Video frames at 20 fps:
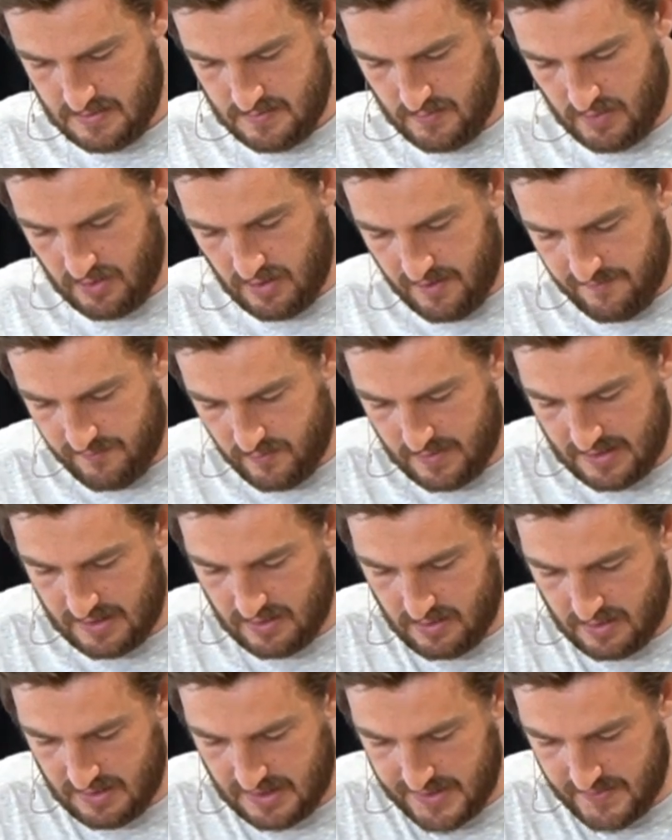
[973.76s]
Moreover, when
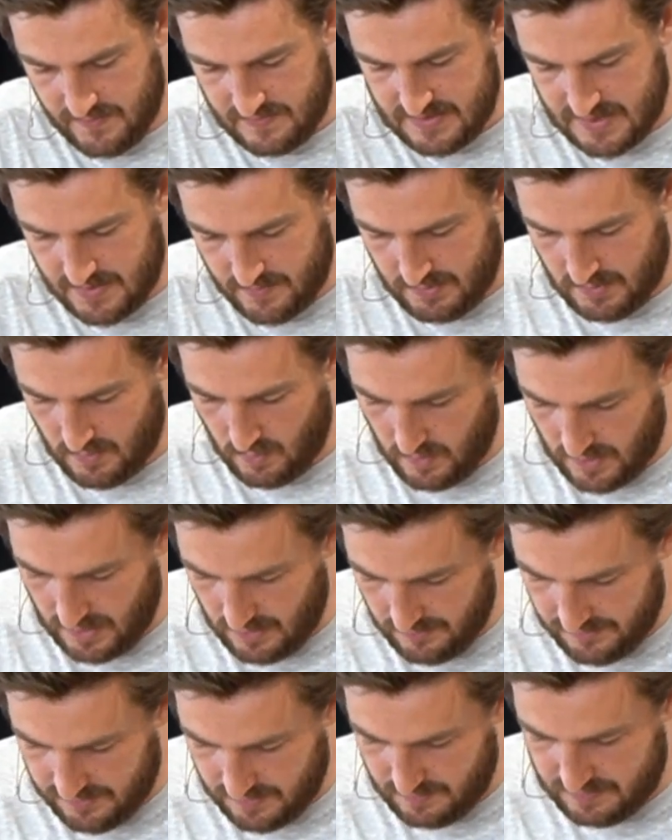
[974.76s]
God gives someone
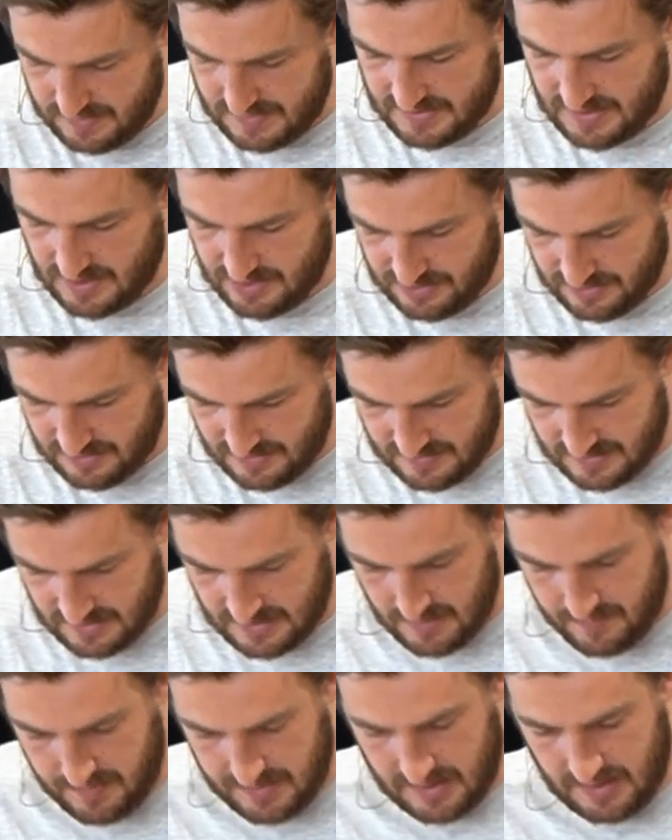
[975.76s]
wealth and possessions and
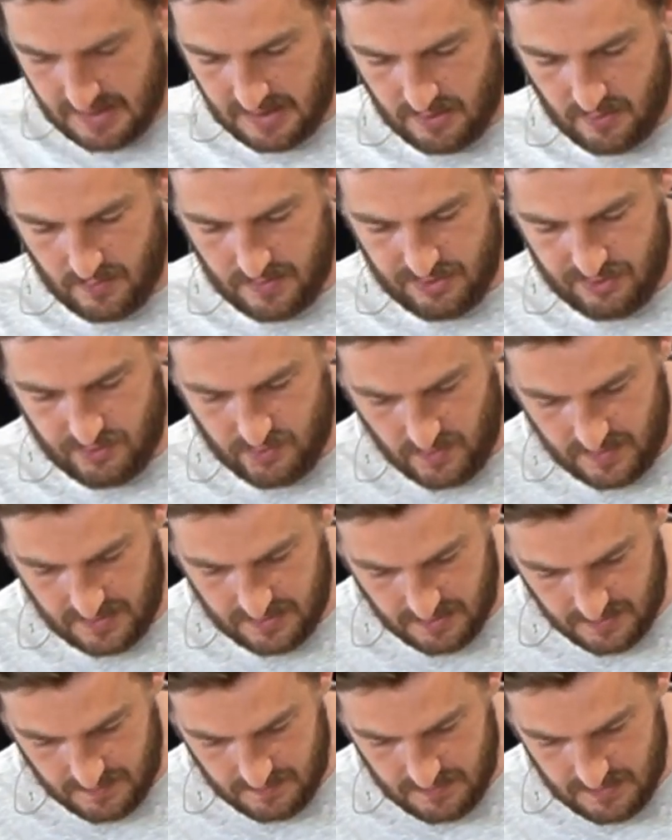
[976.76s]
the ability to enjoy
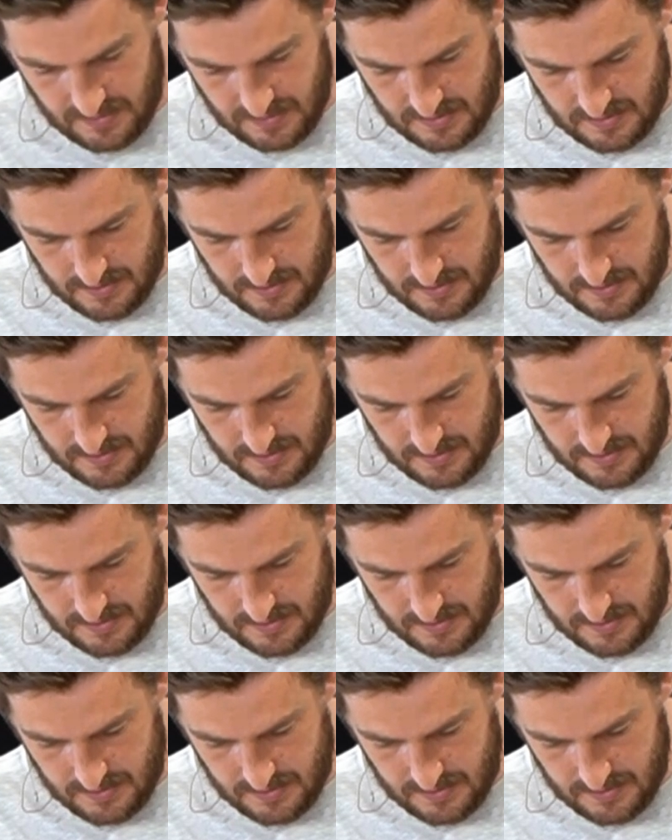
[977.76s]
them,